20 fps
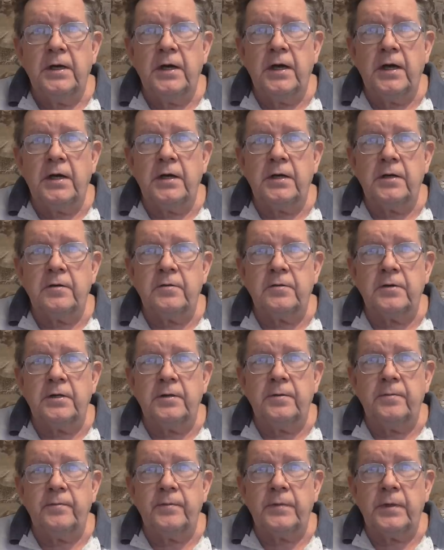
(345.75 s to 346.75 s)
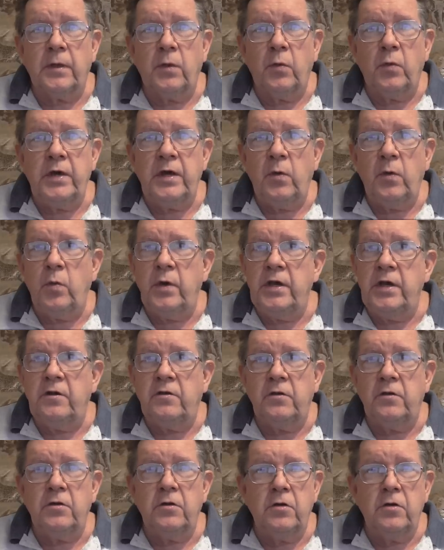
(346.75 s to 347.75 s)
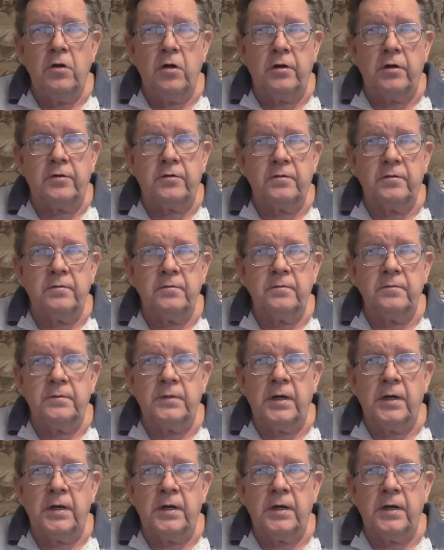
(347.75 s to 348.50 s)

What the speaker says: and we do not